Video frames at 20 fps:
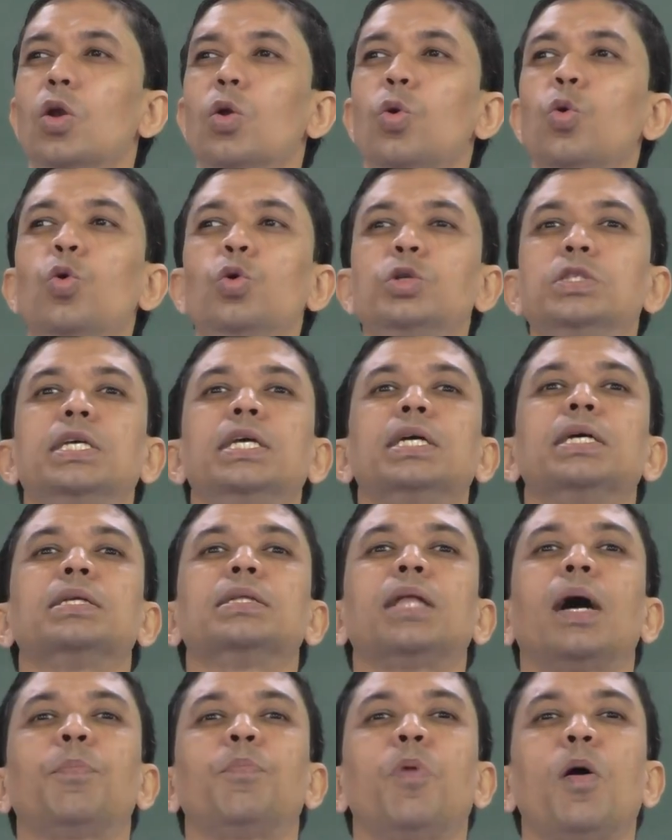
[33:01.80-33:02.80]
losing
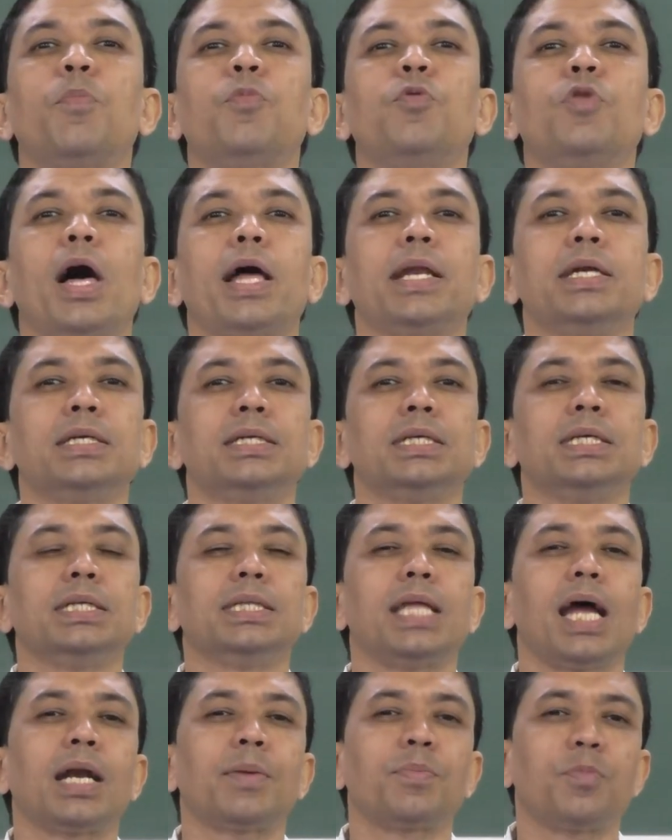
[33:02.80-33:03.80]
the popularity
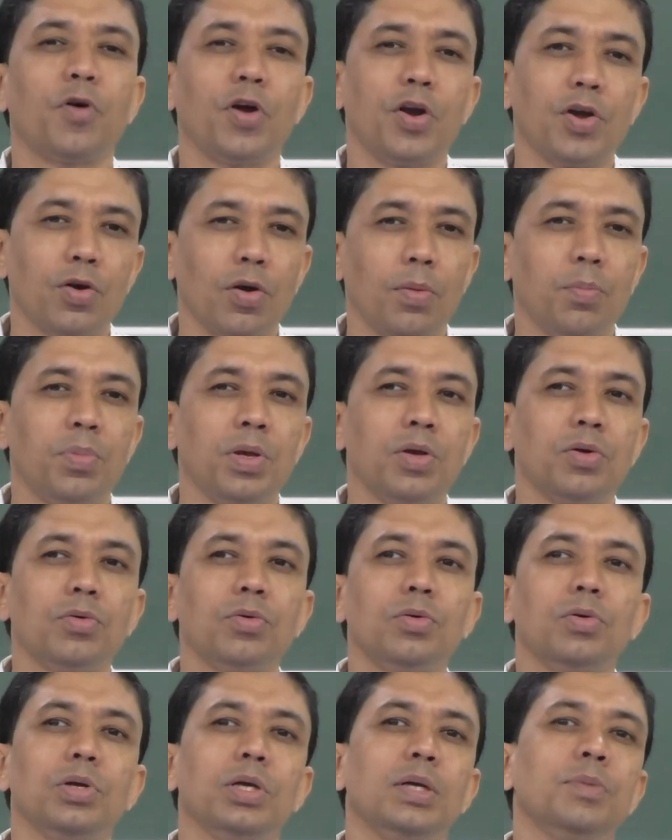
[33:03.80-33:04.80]
that point of
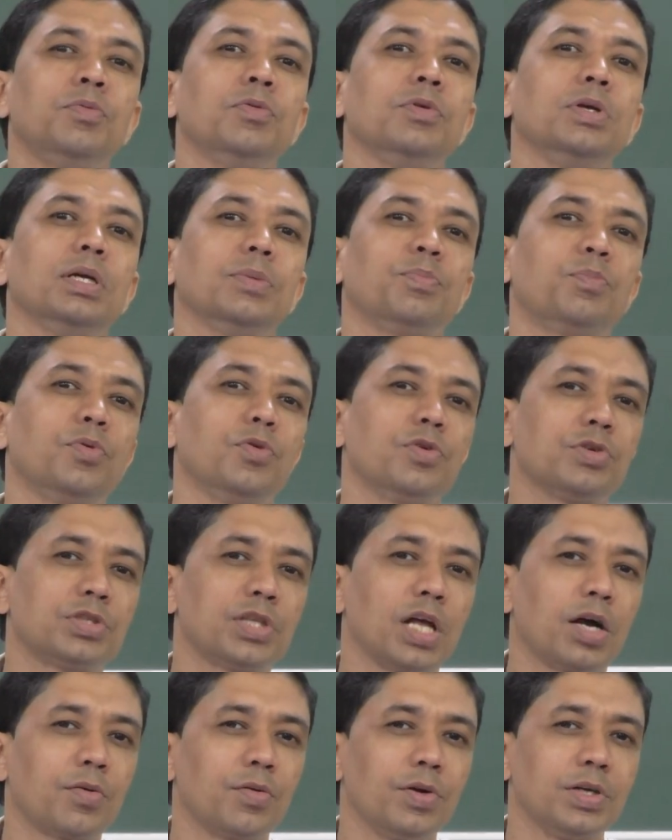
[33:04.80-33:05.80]
view if we pose
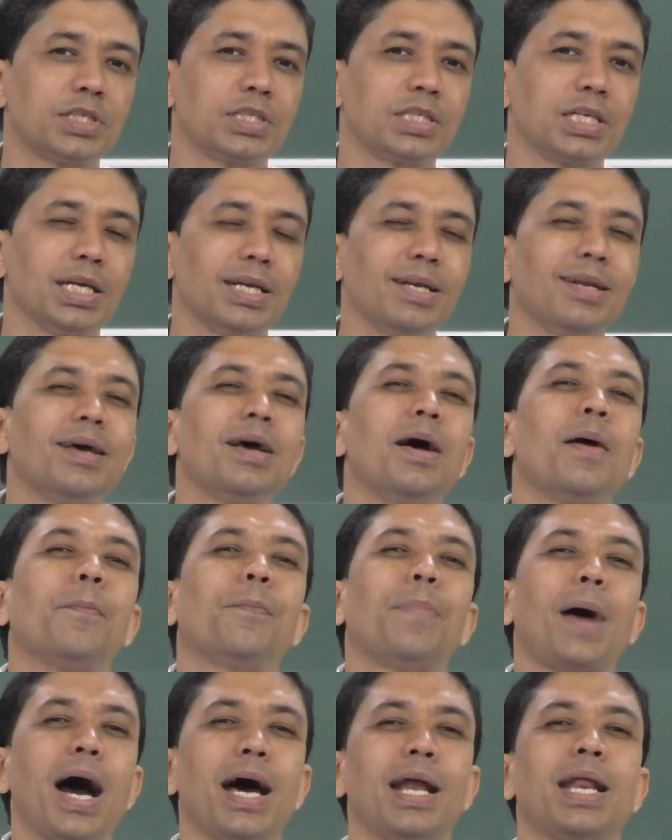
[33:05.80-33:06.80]
the question
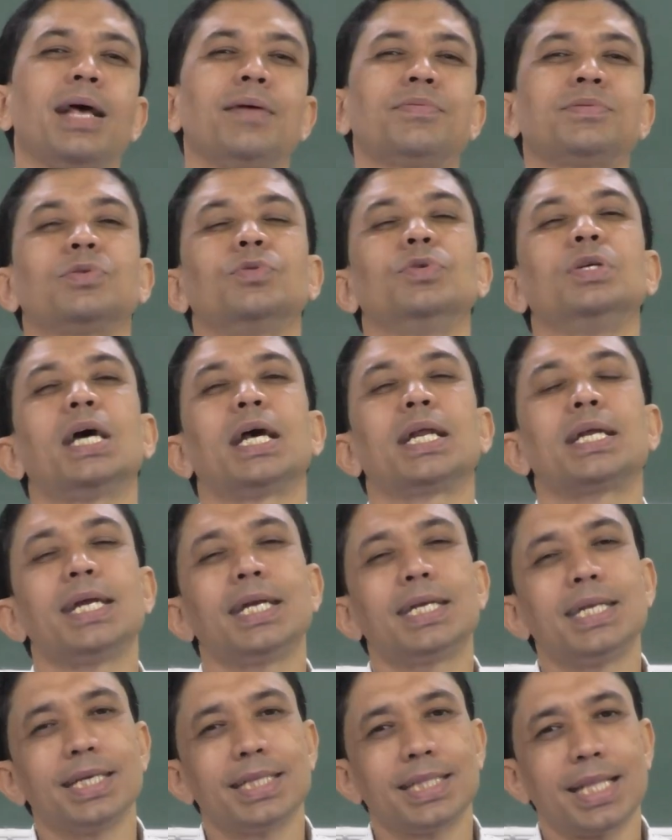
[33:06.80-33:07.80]
perhaps we are
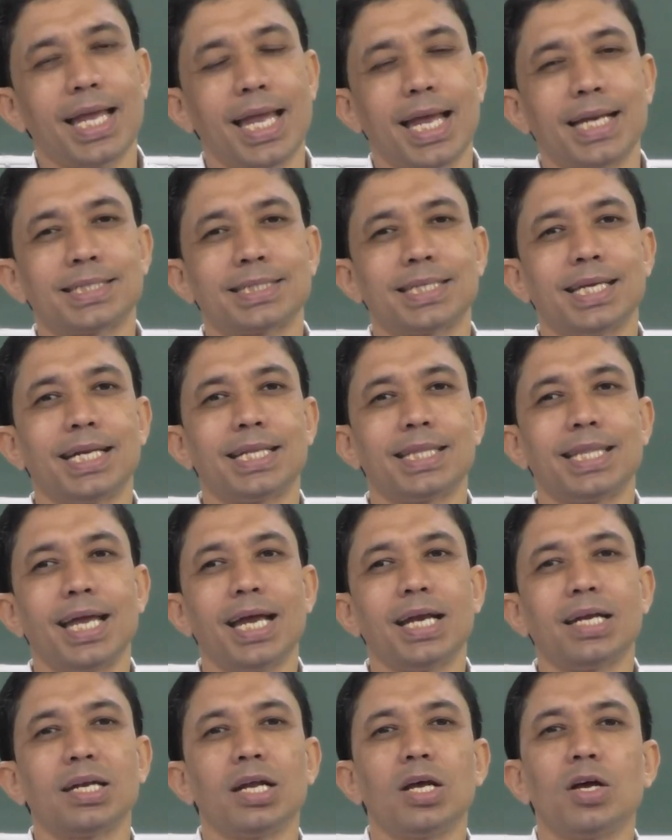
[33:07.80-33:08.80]
getting the answer
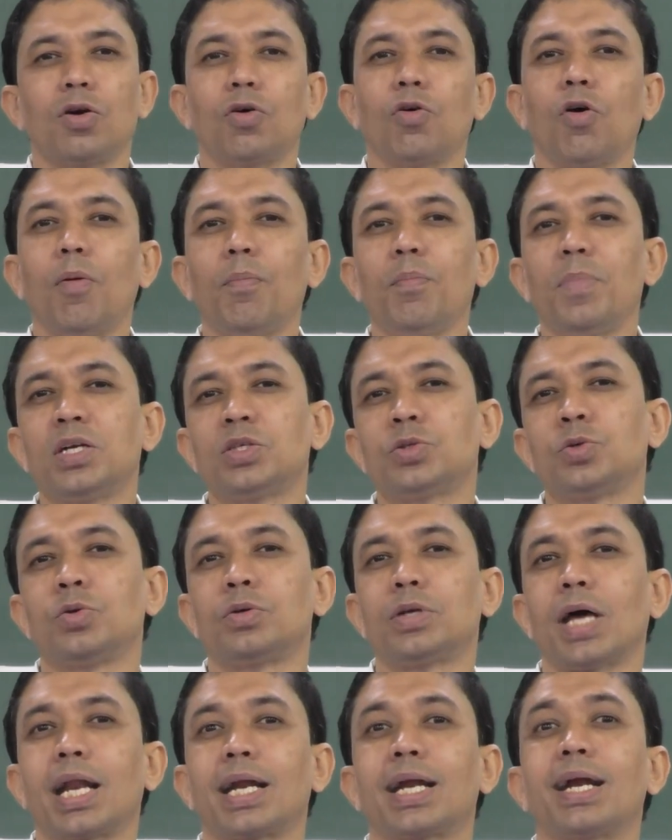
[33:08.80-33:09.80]
that government
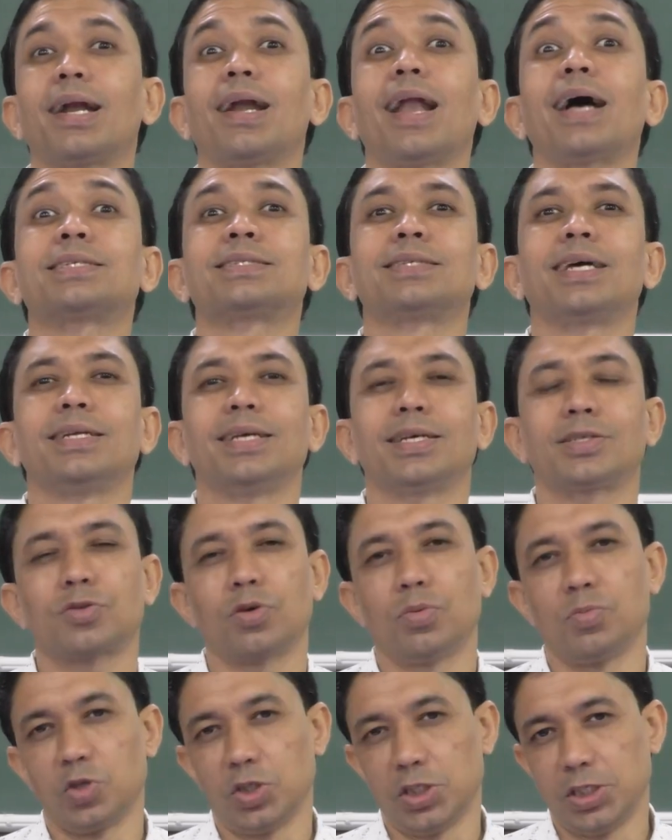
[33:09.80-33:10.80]
should target luxurious
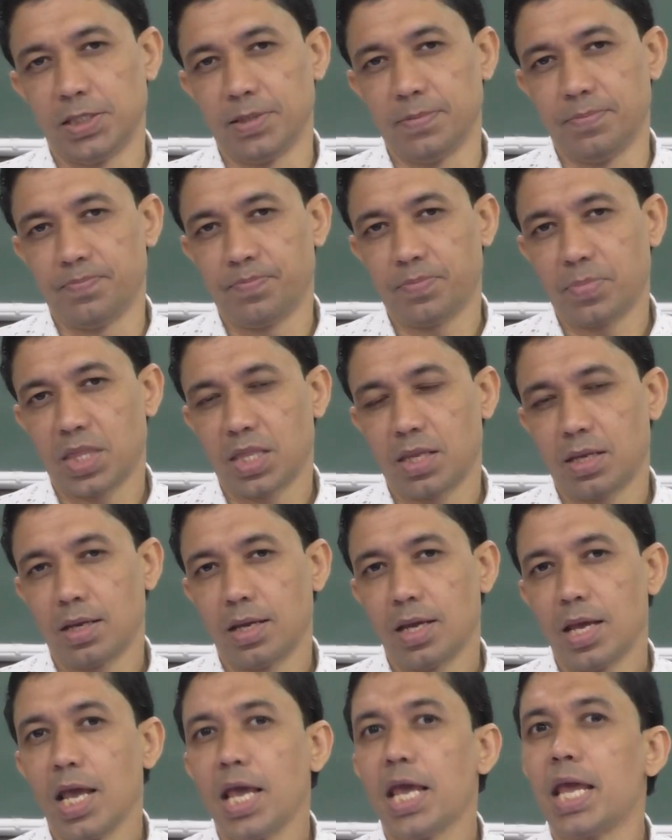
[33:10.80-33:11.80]
commodity.
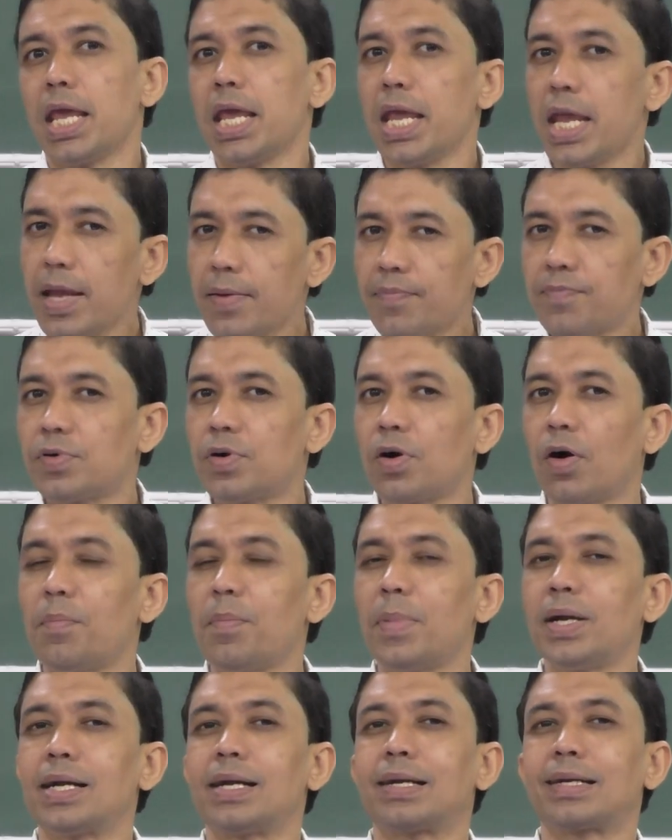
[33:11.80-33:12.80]
If
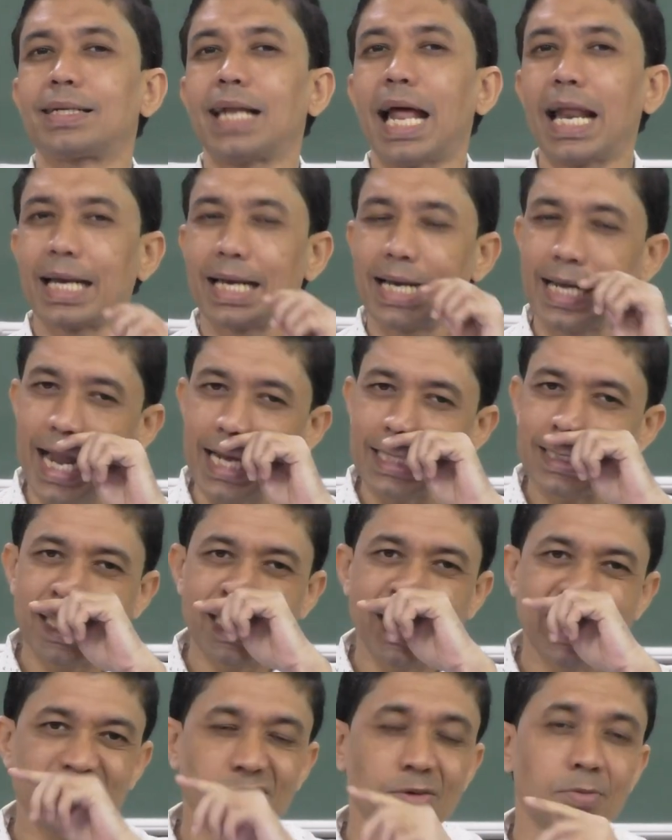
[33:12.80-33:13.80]
government target
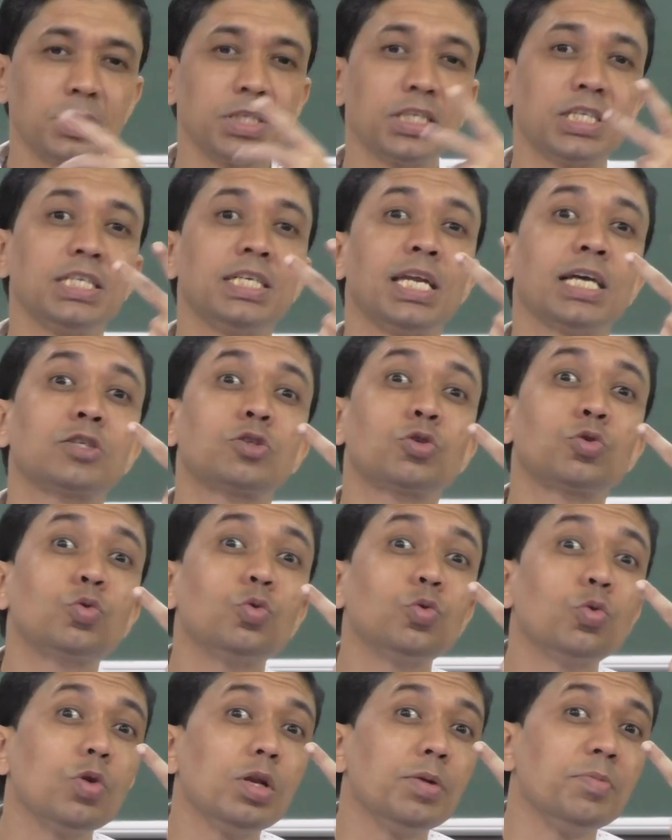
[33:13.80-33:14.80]
luxurious commodity it has
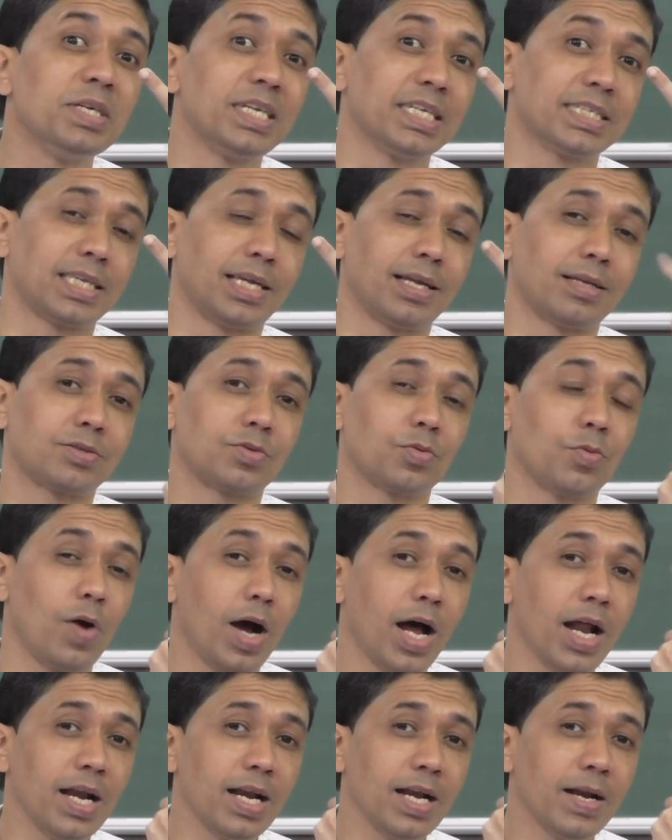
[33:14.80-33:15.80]
two limitations
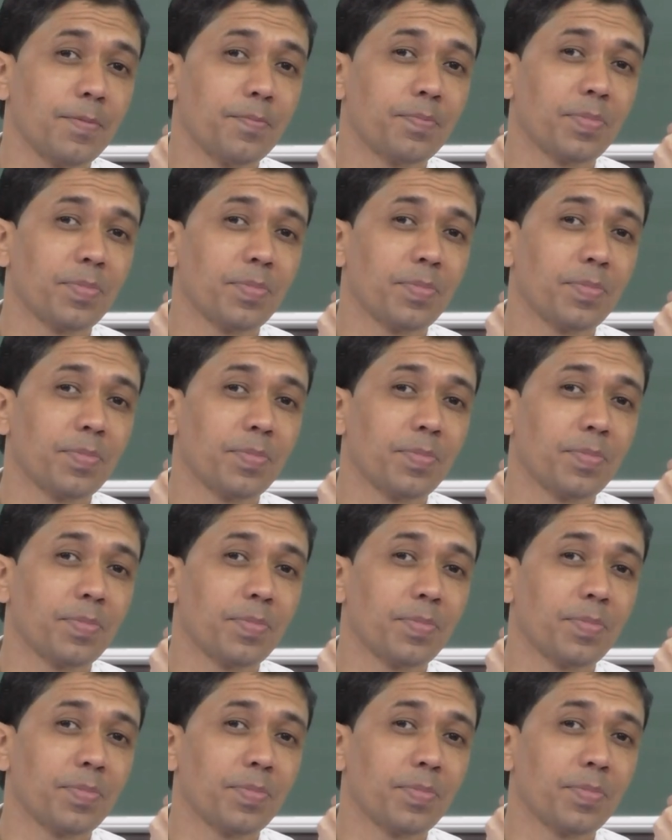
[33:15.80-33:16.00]
one